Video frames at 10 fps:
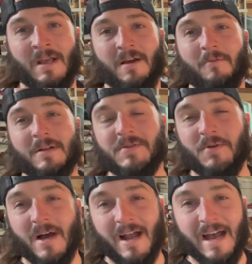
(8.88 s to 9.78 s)
What's
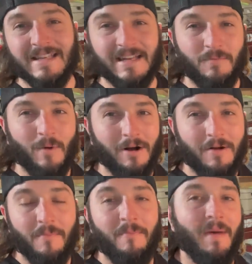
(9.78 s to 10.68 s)
going on guys and
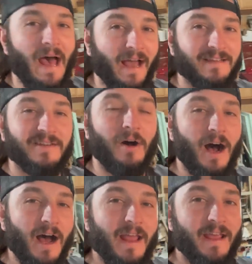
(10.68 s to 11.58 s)
welcome back. So
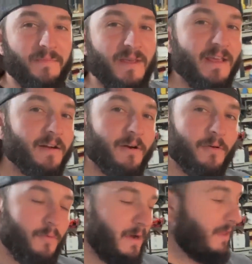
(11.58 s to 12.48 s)
I am here
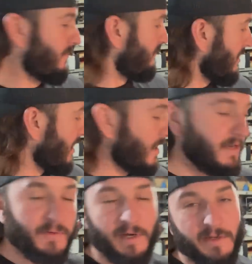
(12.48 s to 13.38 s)
with
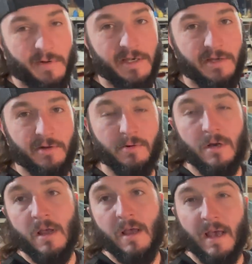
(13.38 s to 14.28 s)
my 2022
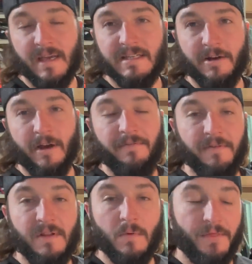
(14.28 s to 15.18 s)
XCR
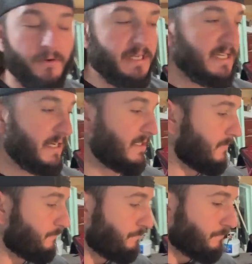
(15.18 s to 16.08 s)
850-136
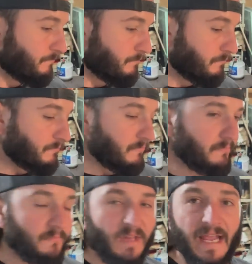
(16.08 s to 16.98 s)

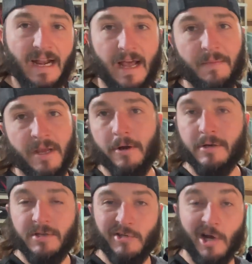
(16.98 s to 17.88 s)
and I'm
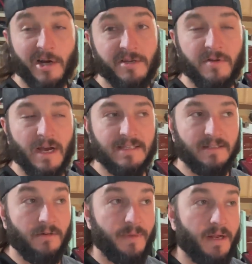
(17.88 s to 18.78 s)
here to talk to you guys a
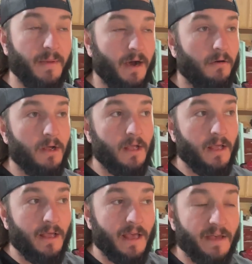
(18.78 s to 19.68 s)
little bit about
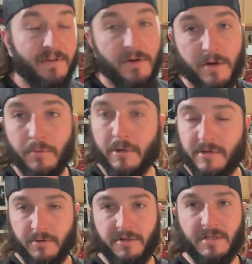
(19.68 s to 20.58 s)
heavy duty rear
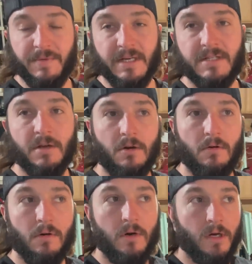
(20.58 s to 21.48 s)
torsion springs. So,